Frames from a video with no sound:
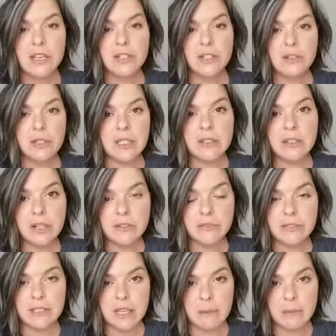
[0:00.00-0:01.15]
You need to look
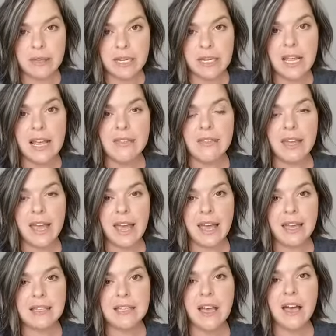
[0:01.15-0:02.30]
for something that
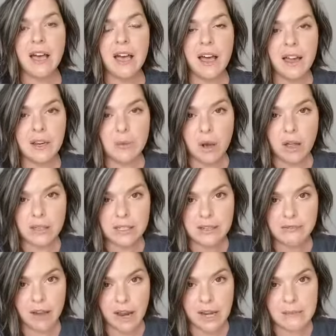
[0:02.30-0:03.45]
has high quality
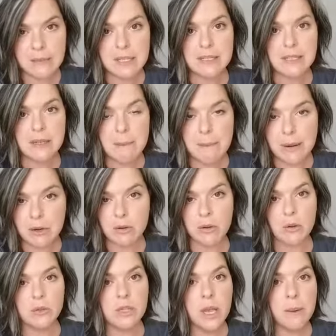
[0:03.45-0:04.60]
vitamins,
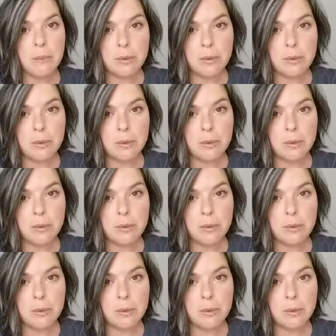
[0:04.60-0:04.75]
minerals,